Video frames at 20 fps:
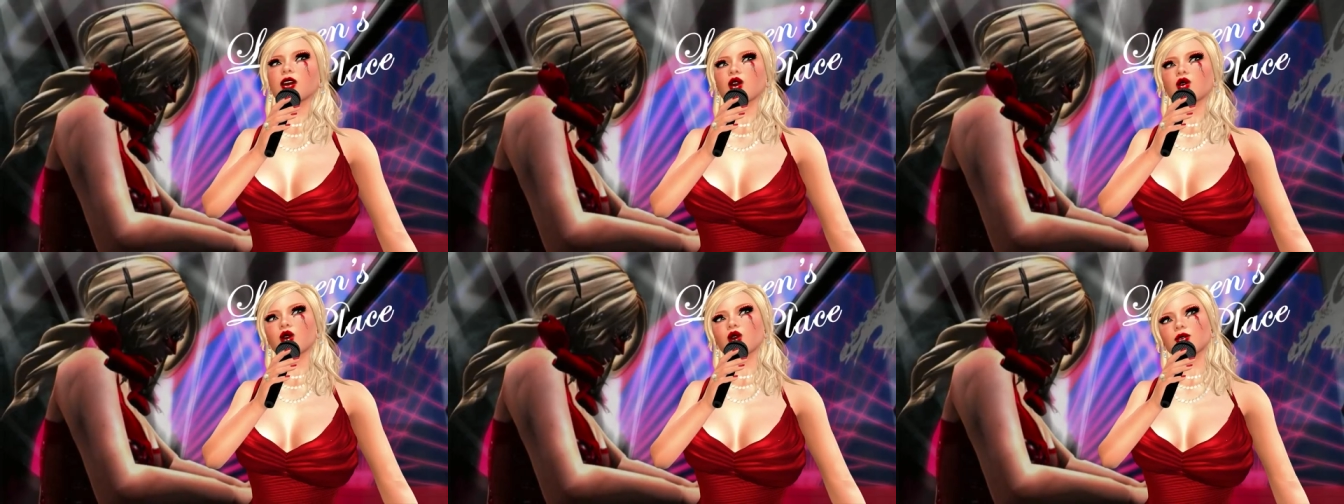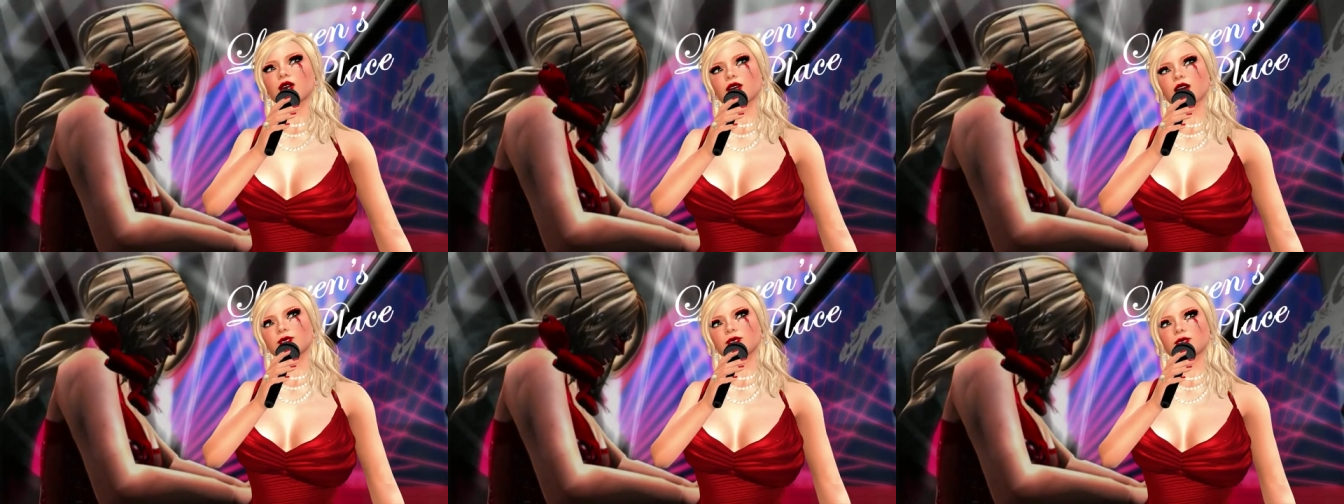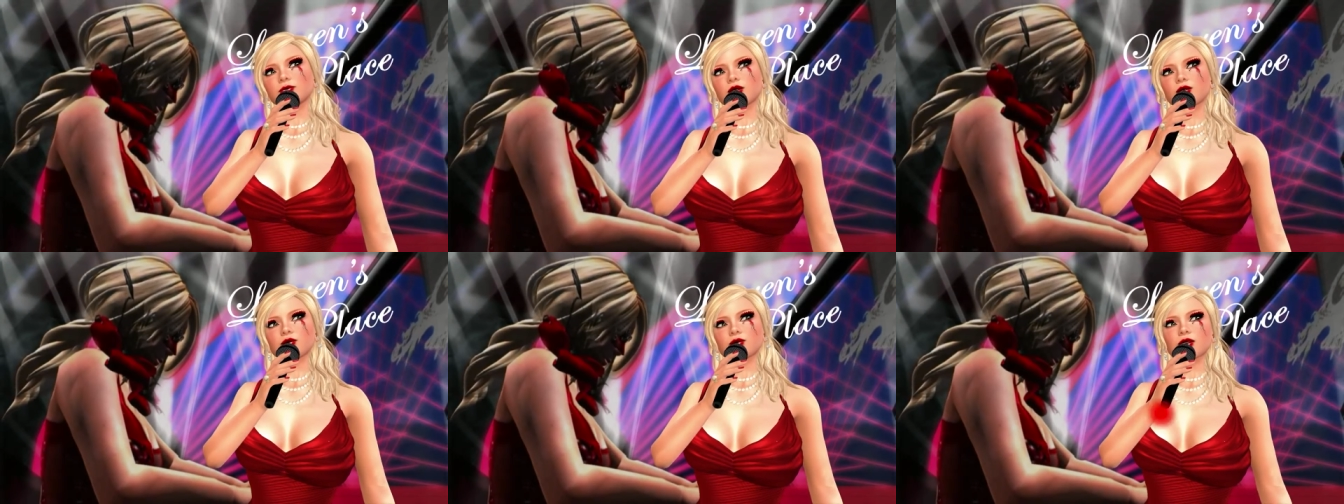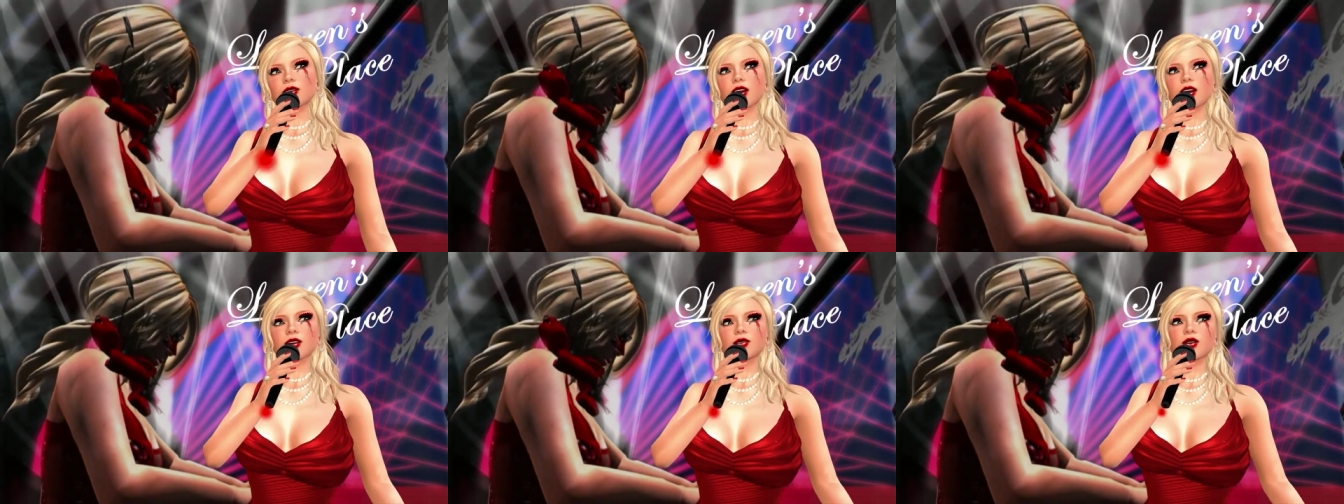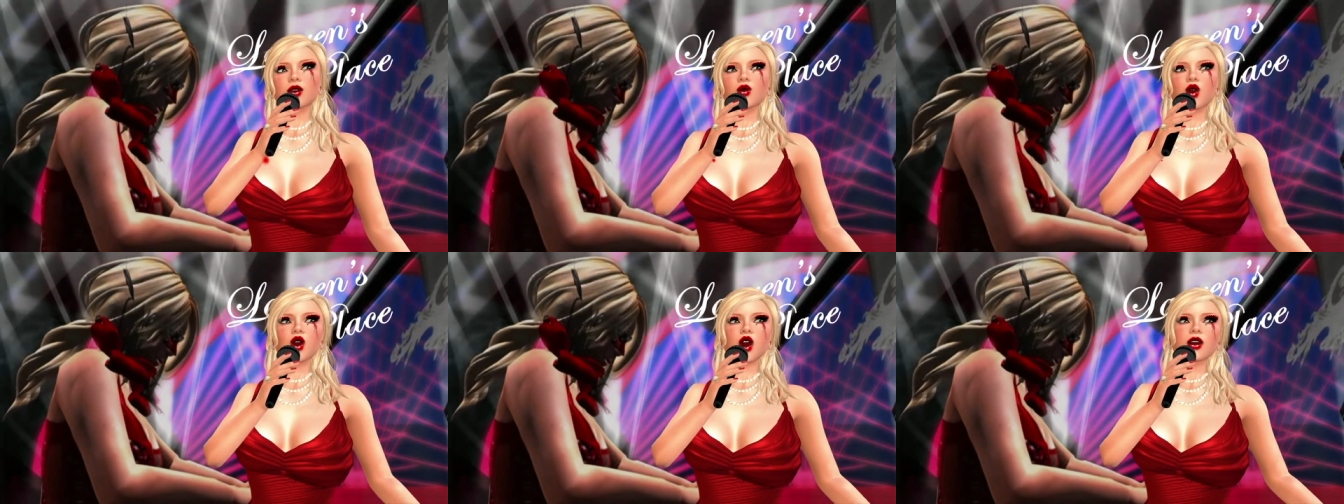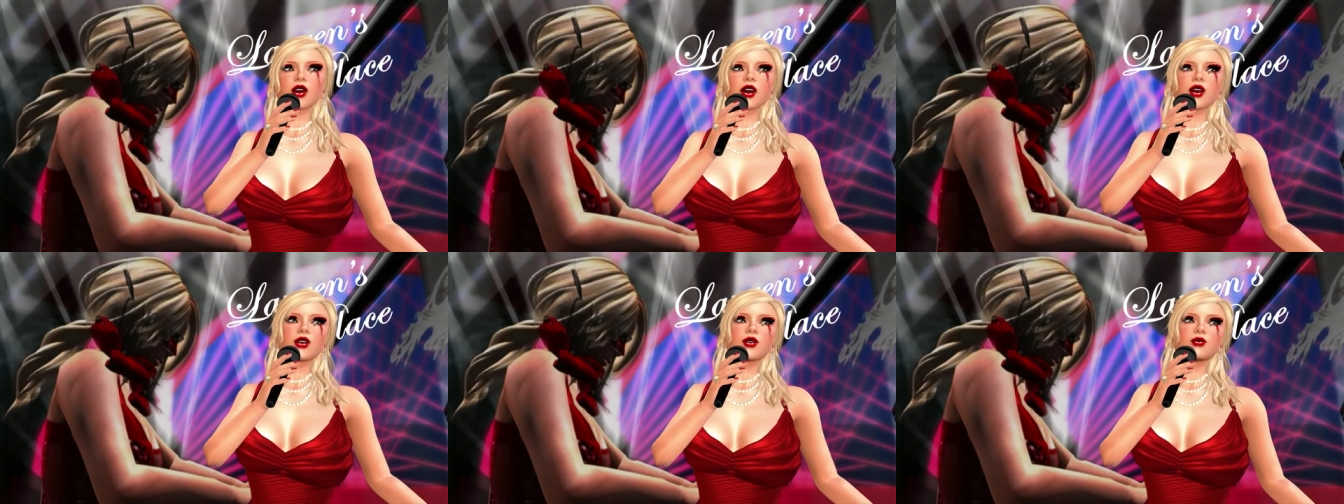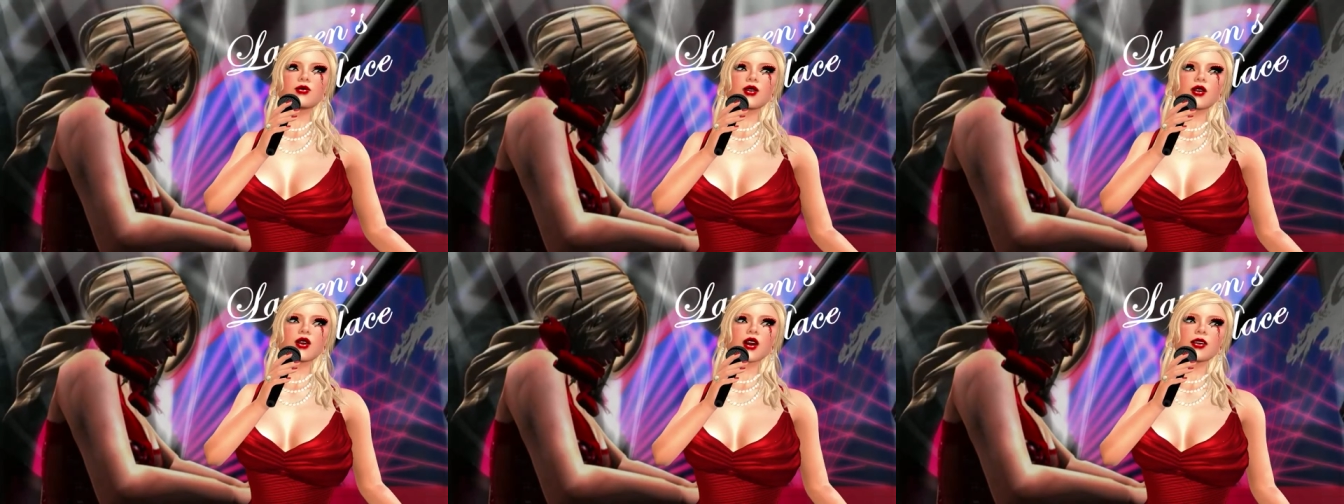that one? Isn't that the one that they
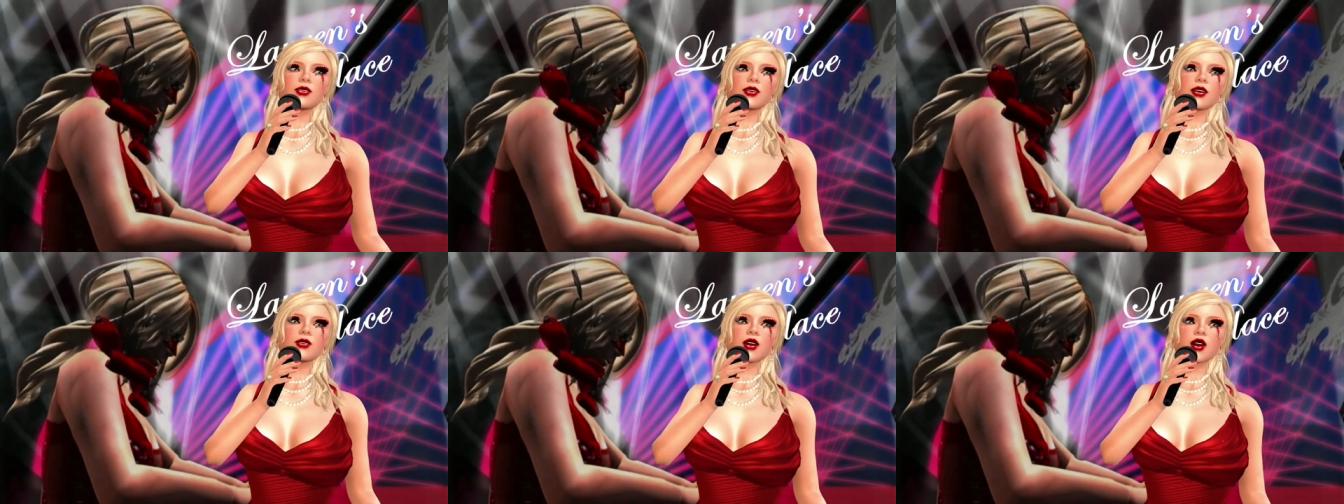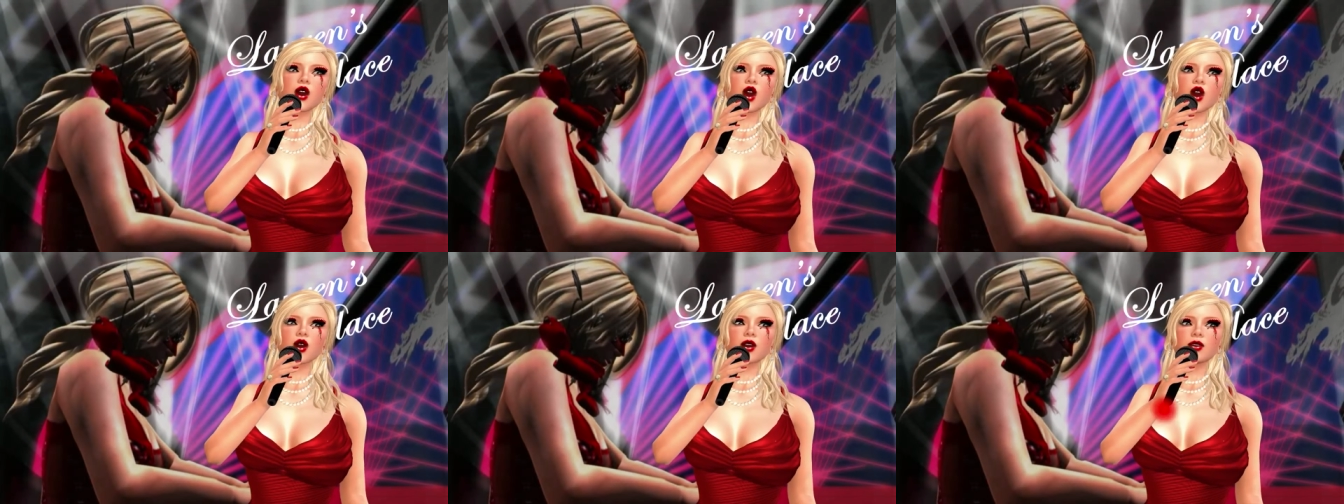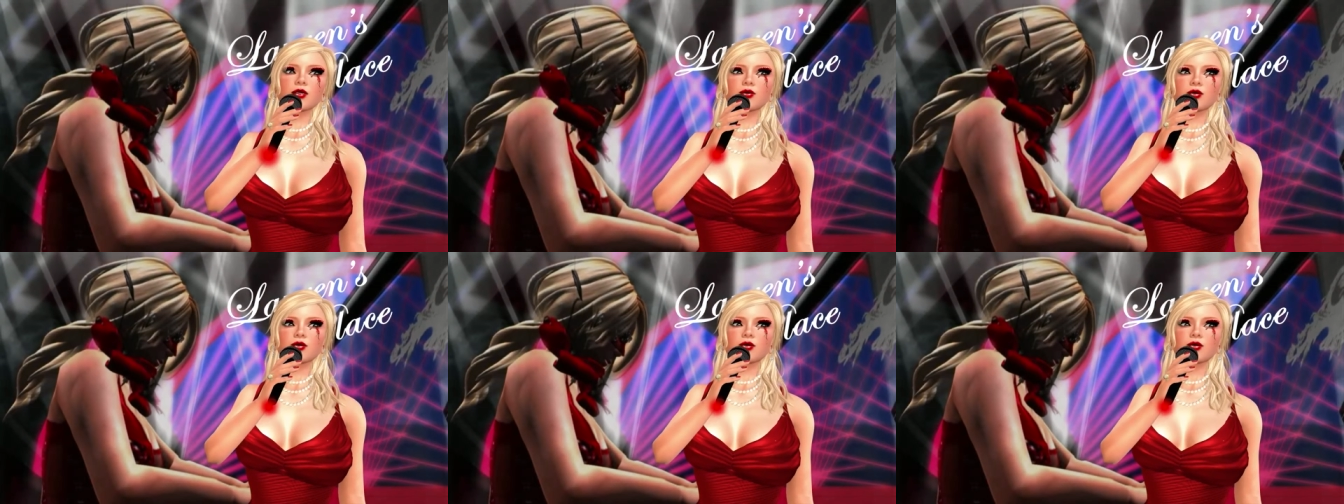ran down the aisles?